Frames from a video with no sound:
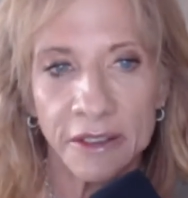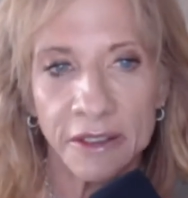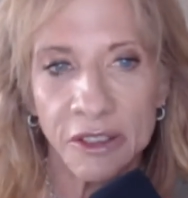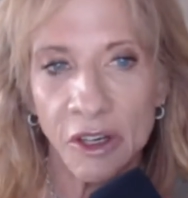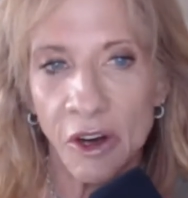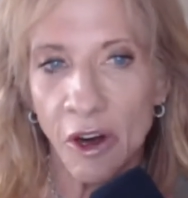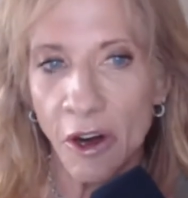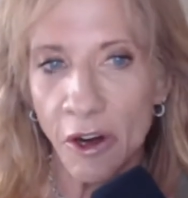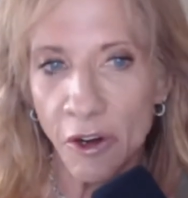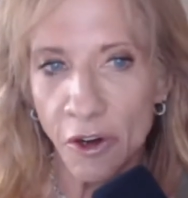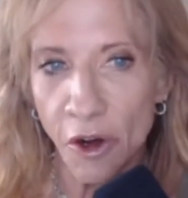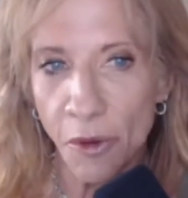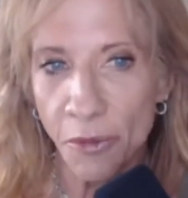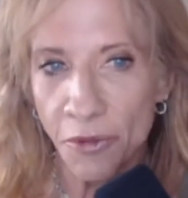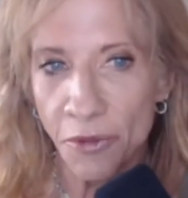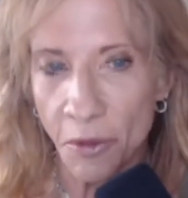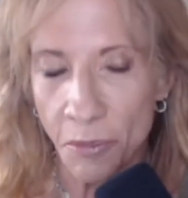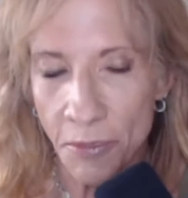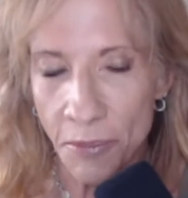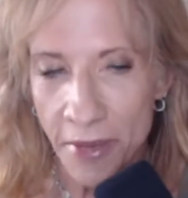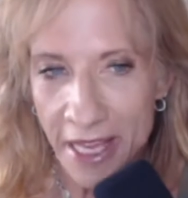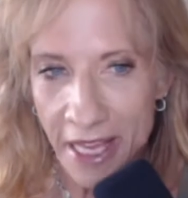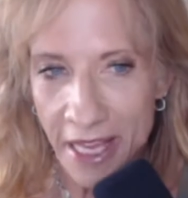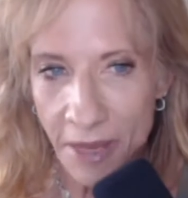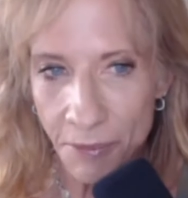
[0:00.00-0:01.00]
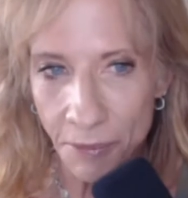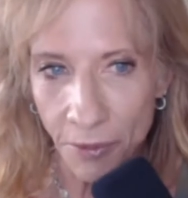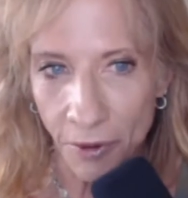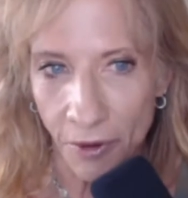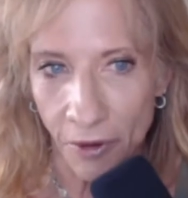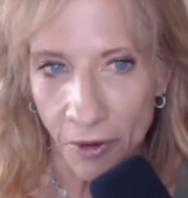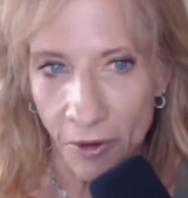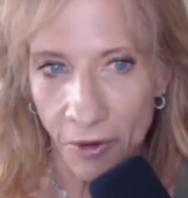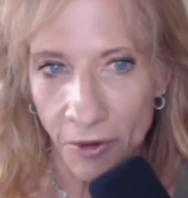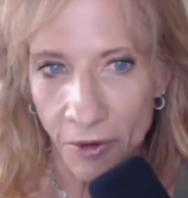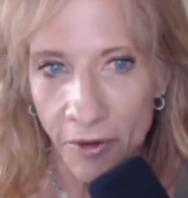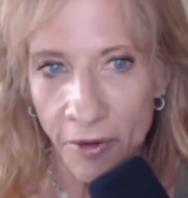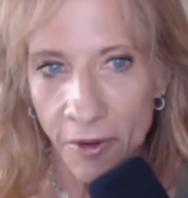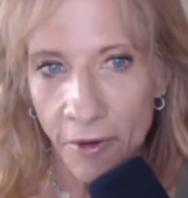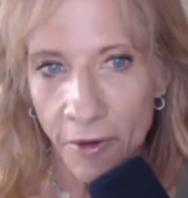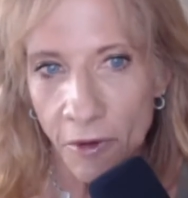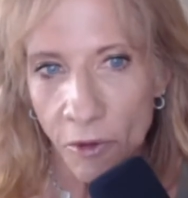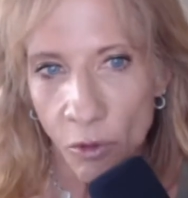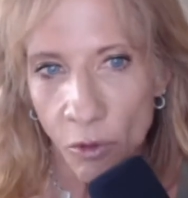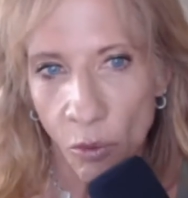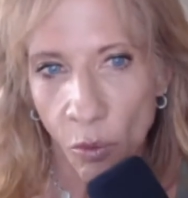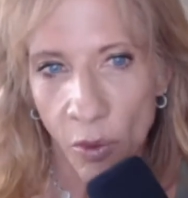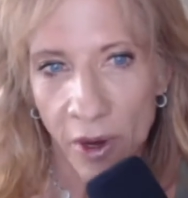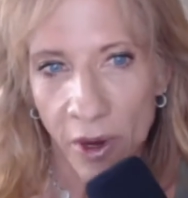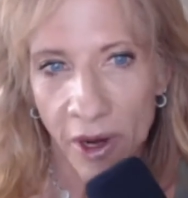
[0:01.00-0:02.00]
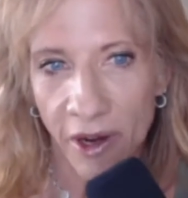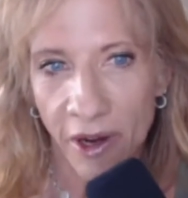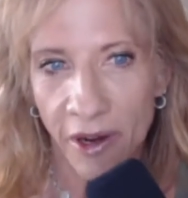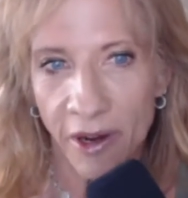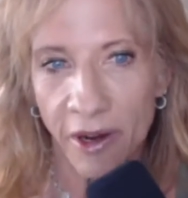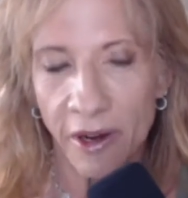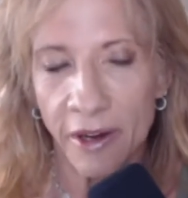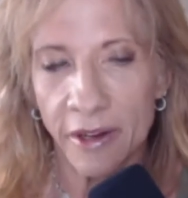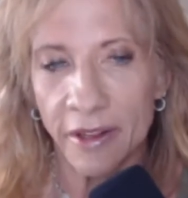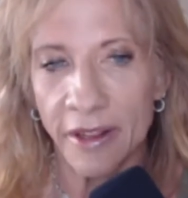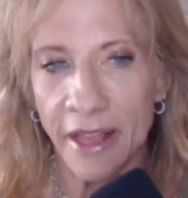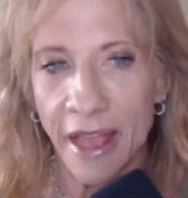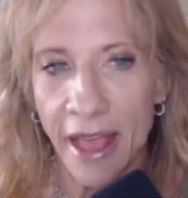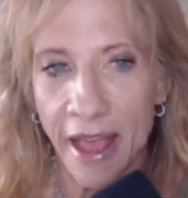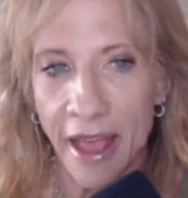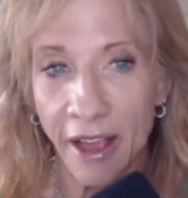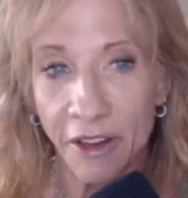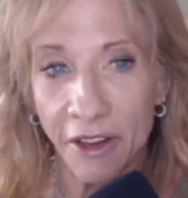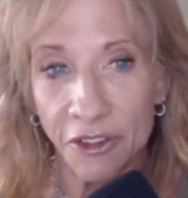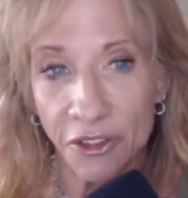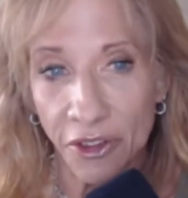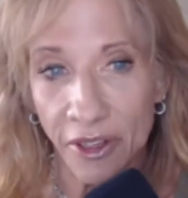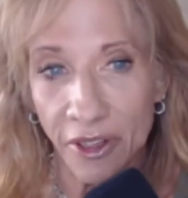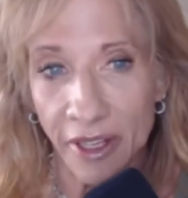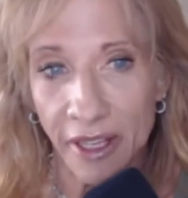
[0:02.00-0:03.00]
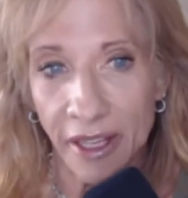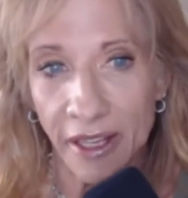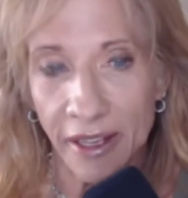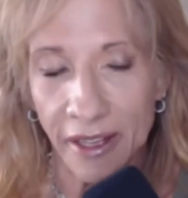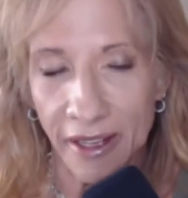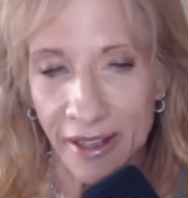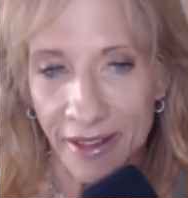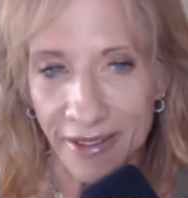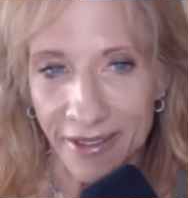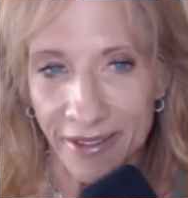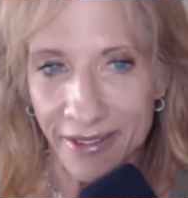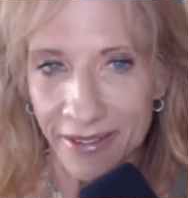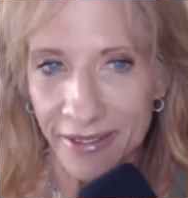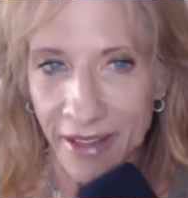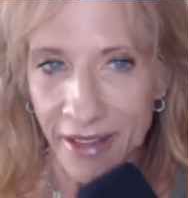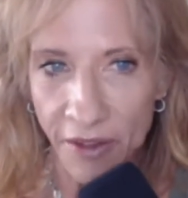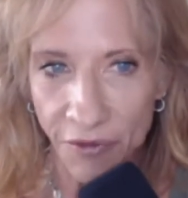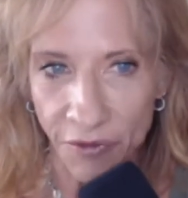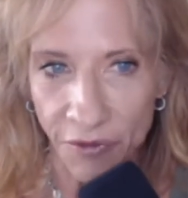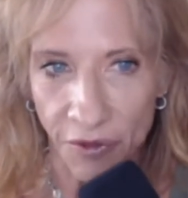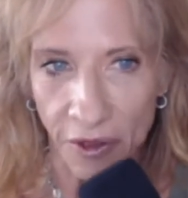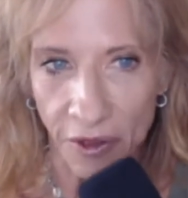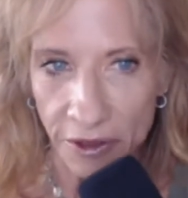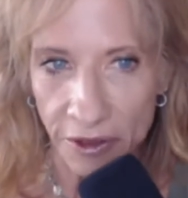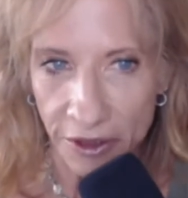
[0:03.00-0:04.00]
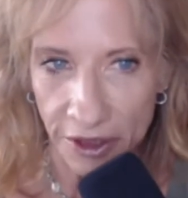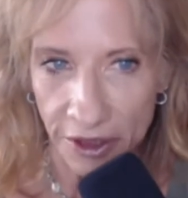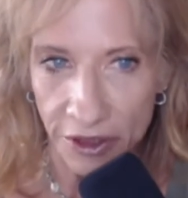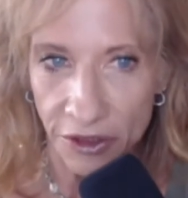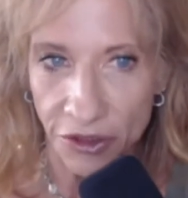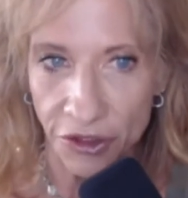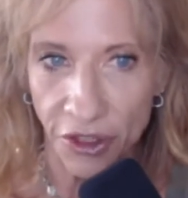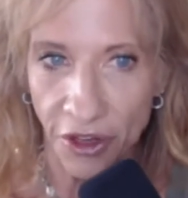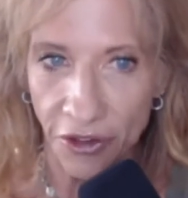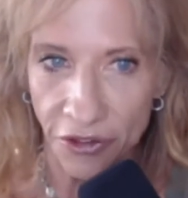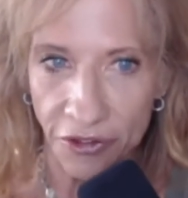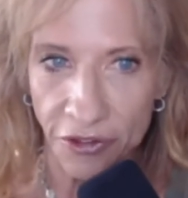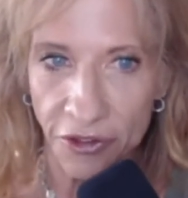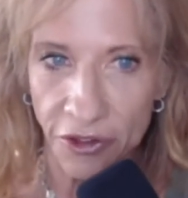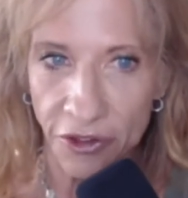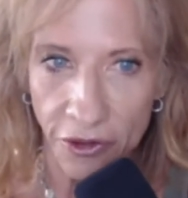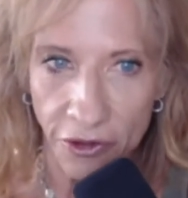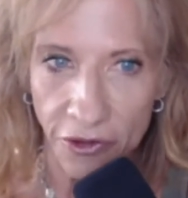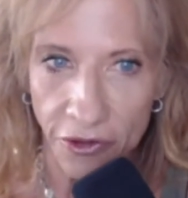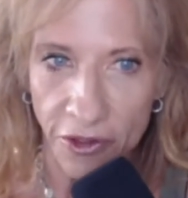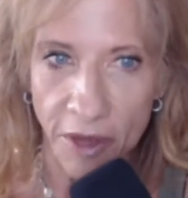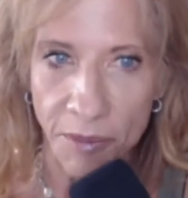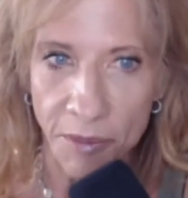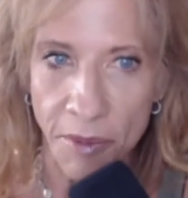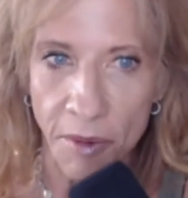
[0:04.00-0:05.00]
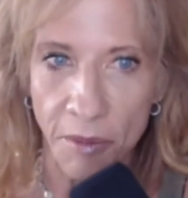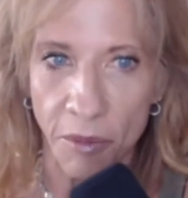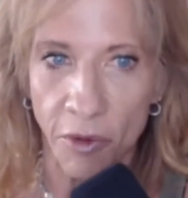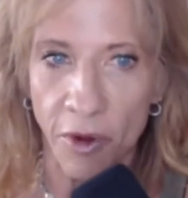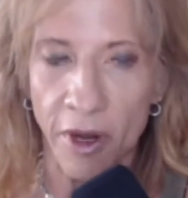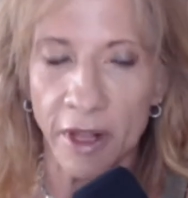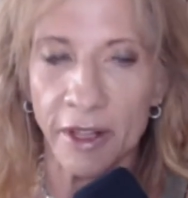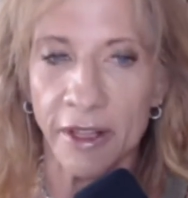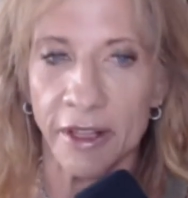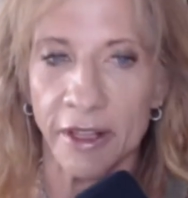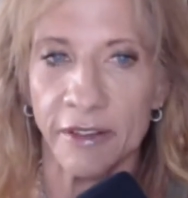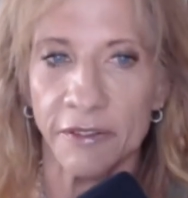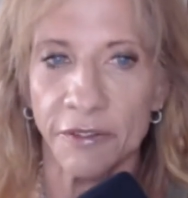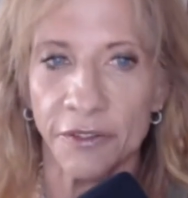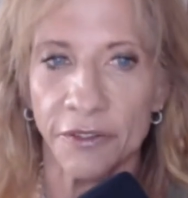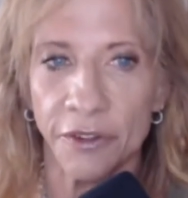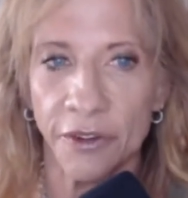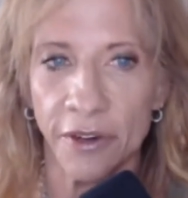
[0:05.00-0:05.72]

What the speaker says: there are groups of people where actually it's safer to just use Ipamorelin.